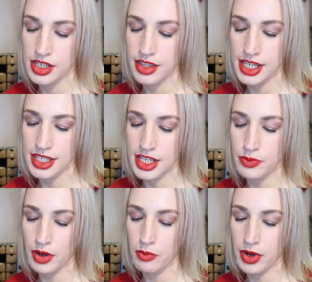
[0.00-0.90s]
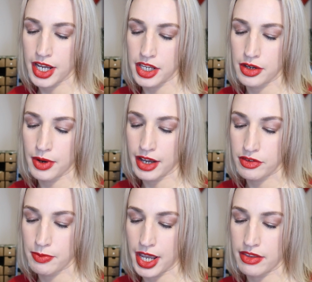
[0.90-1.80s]
So this is one where you,
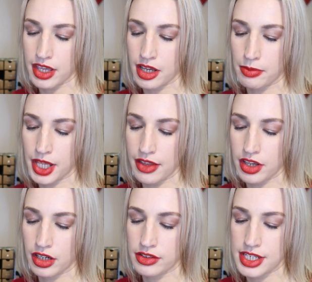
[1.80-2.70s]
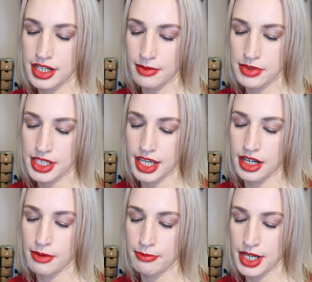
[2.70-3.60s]
after bathing, apply the oil to damp skin
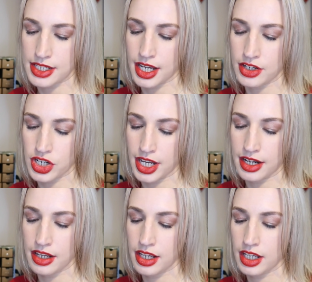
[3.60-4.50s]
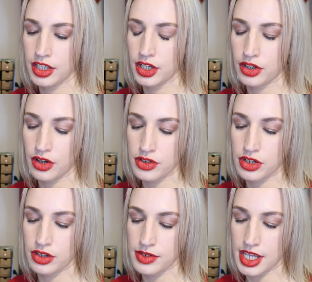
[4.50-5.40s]
and massage in. You can also
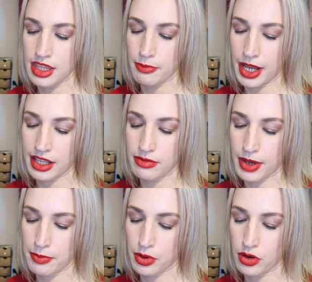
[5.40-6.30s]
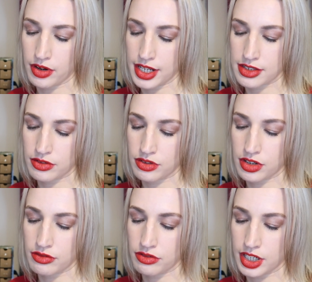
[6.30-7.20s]
use it in the bath by pouring it
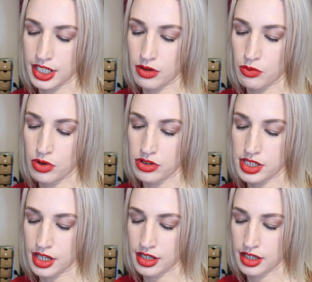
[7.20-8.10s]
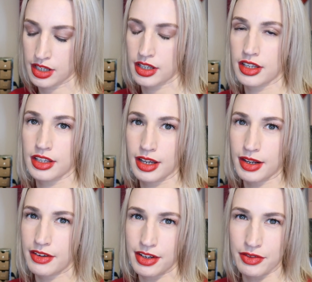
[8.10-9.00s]
under running water. I'm
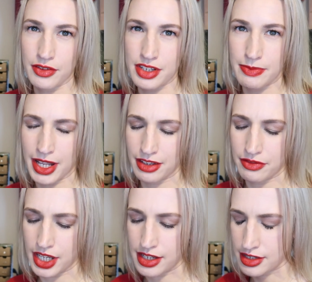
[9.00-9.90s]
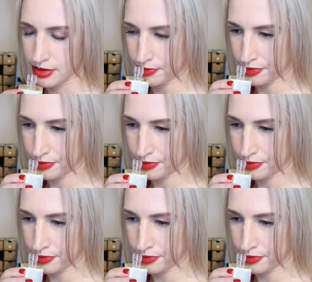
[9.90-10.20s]
gonna have to have another smell of this.